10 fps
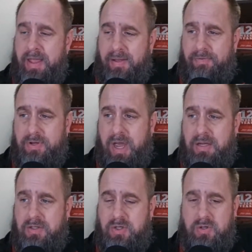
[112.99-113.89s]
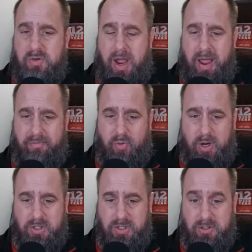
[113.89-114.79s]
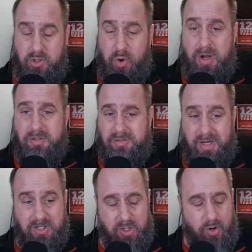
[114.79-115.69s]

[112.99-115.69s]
If you guys do have questions throughout the session,